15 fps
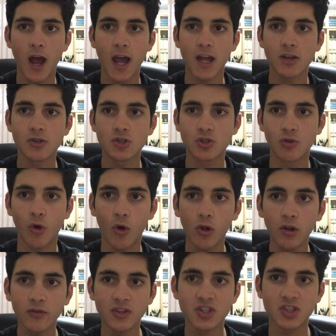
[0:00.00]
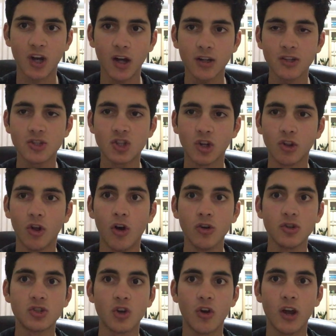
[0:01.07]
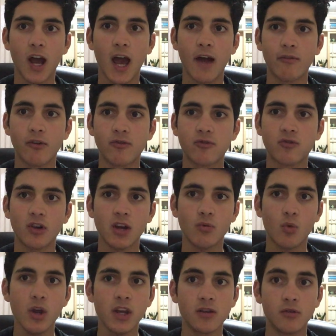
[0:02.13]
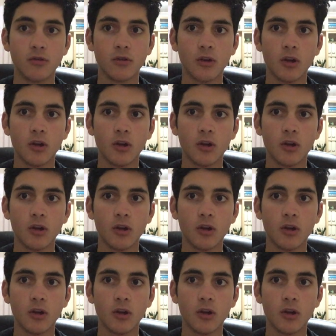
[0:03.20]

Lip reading: and all of a sudden Geelong don't have a free win.